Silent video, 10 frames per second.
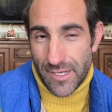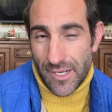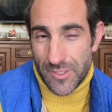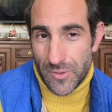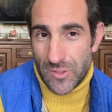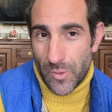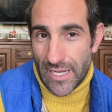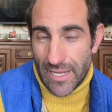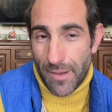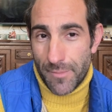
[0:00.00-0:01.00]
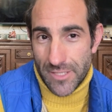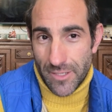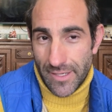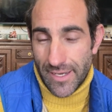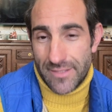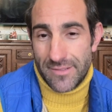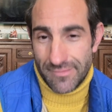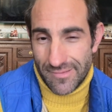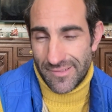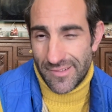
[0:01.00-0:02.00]
tasked with sweetening him up so he gets,
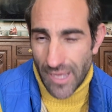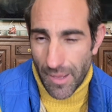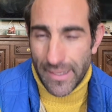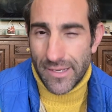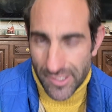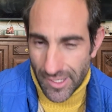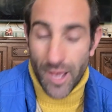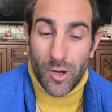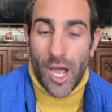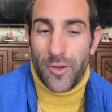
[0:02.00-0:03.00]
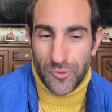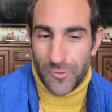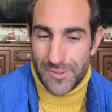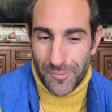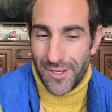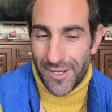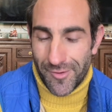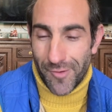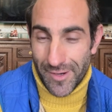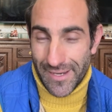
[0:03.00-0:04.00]
I mean, cuddles was the word I've
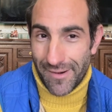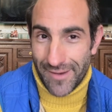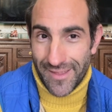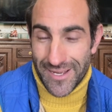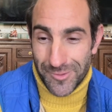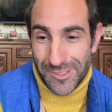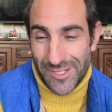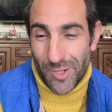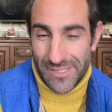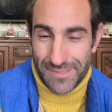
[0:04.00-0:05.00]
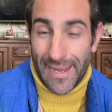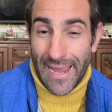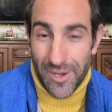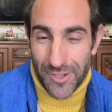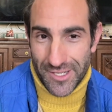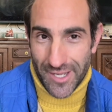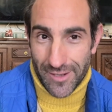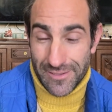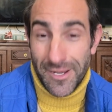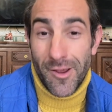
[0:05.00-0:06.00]
got written down here. That's what she told me. She's been getting lots of
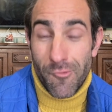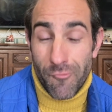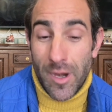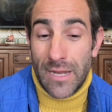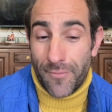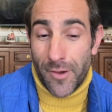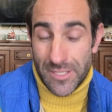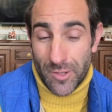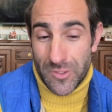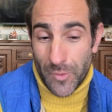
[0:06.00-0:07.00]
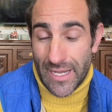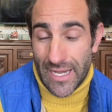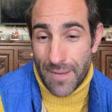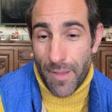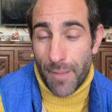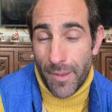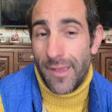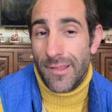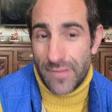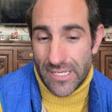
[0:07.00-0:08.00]
cuddles, really focusing on sweetening them up.
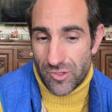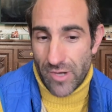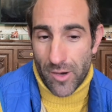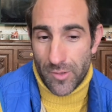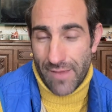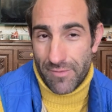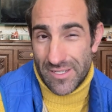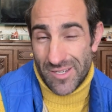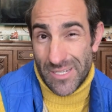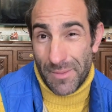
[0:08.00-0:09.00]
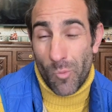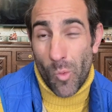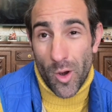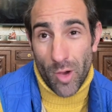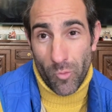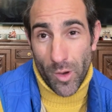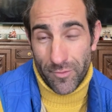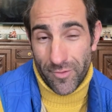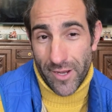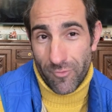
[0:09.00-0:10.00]
This track will definitely suit him. He won off
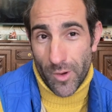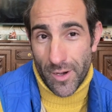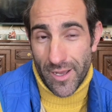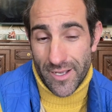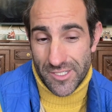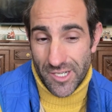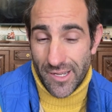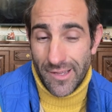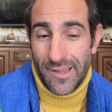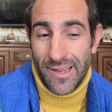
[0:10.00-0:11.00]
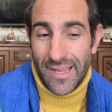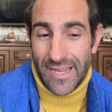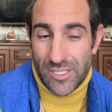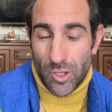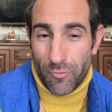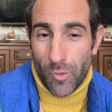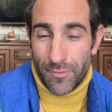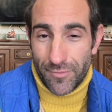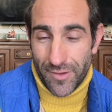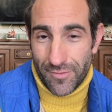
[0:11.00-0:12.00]
151 last year. He's off
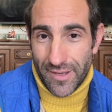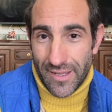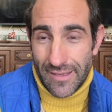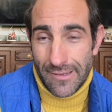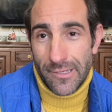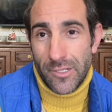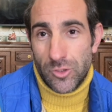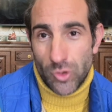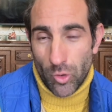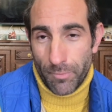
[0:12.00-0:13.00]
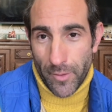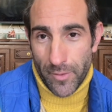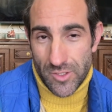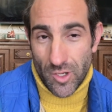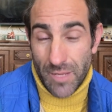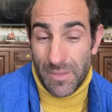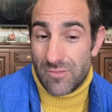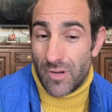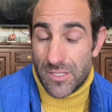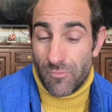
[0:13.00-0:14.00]
150. Sean Bowen's on him.
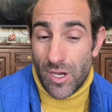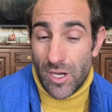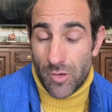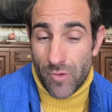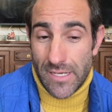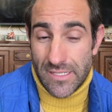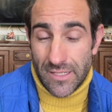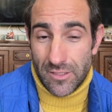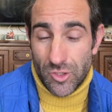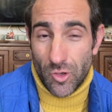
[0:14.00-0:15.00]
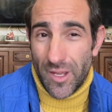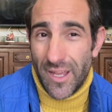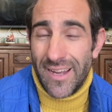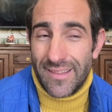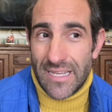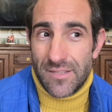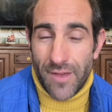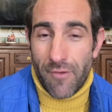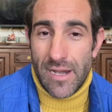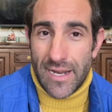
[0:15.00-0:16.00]
He's run some really good races under Sean. There's
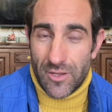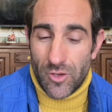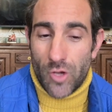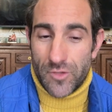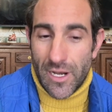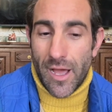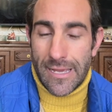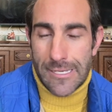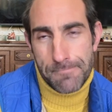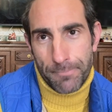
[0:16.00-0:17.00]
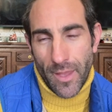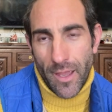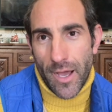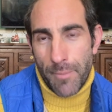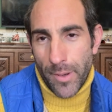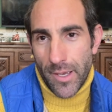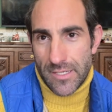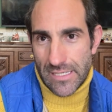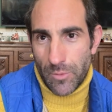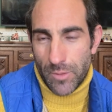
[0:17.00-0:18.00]
very little not to like. I
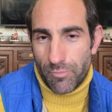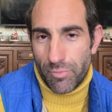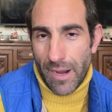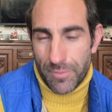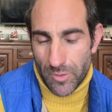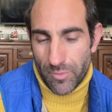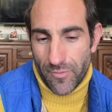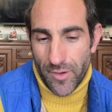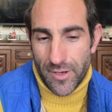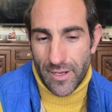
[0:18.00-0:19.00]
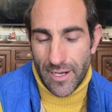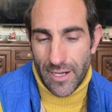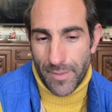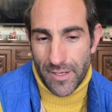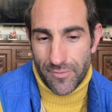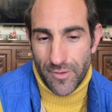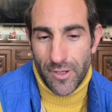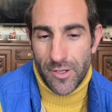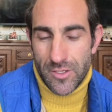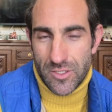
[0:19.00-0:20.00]
personally would perhaps have preferred a little bit of
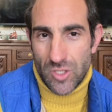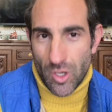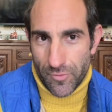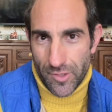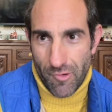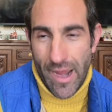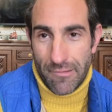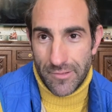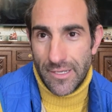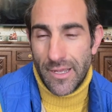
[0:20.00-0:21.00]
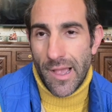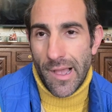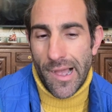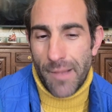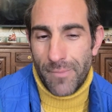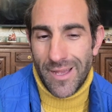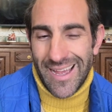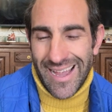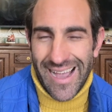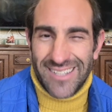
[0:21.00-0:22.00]
softer ground.
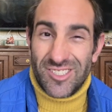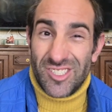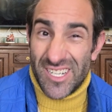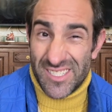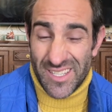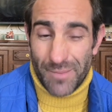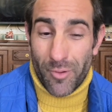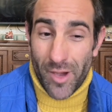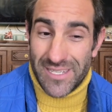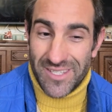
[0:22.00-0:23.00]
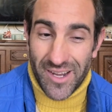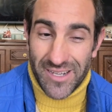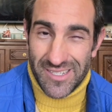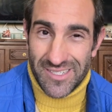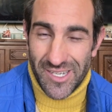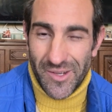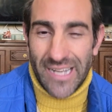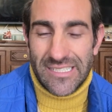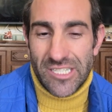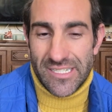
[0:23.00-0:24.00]
And just at the price, 9 to 2,
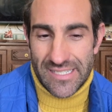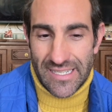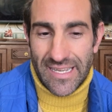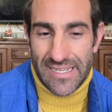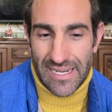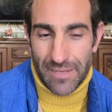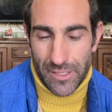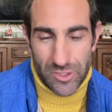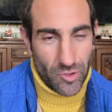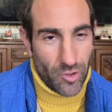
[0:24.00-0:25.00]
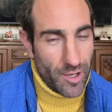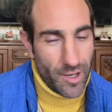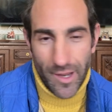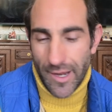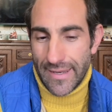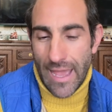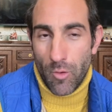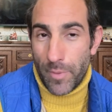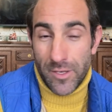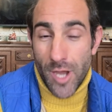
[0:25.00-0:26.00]
I just think he's a little bit short. There
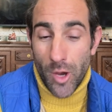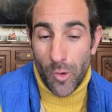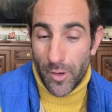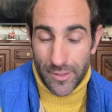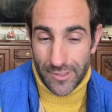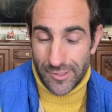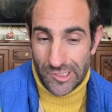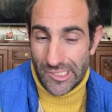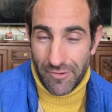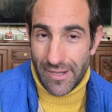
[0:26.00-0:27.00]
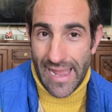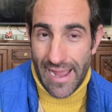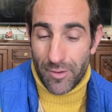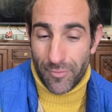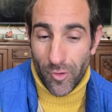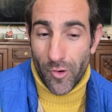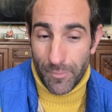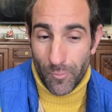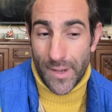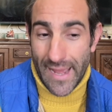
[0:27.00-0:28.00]
will be no one cheering louder for
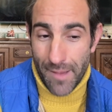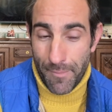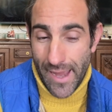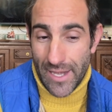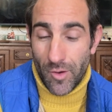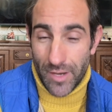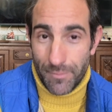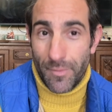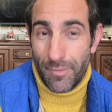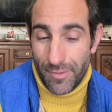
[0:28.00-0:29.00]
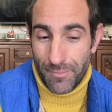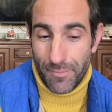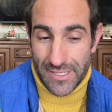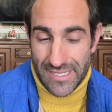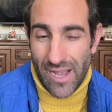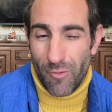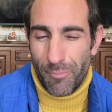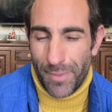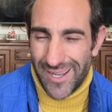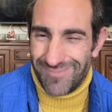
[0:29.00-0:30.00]
him without a penny on him than myself.
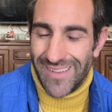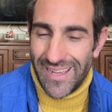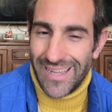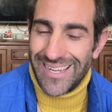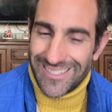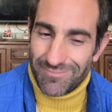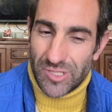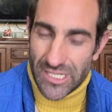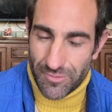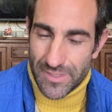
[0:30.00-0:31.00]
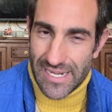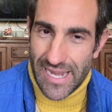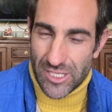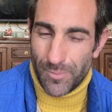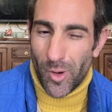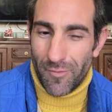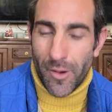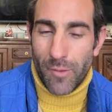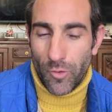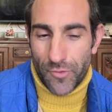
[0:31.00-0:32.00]
But just from a selection point of view,
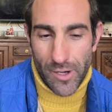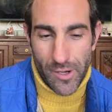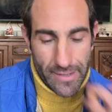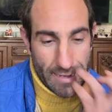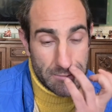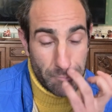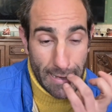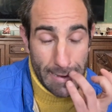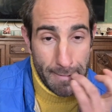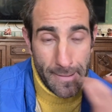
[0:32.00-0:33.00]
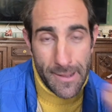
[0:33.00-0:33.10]
I wanted to look elsewhere.